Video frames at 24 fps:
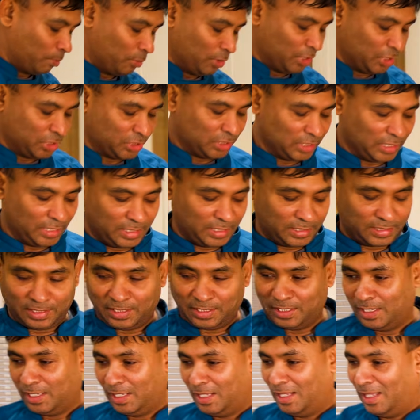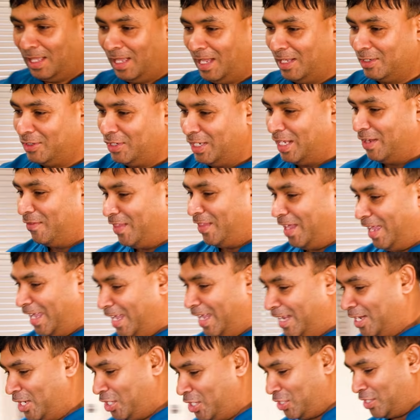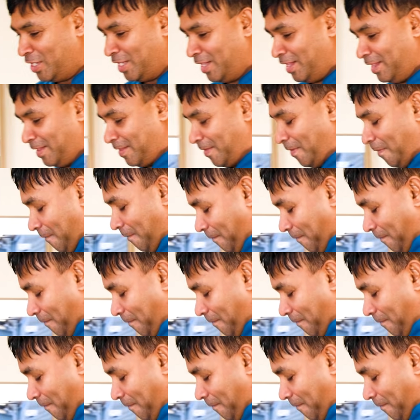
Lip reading: bullet chilies, and to give that additional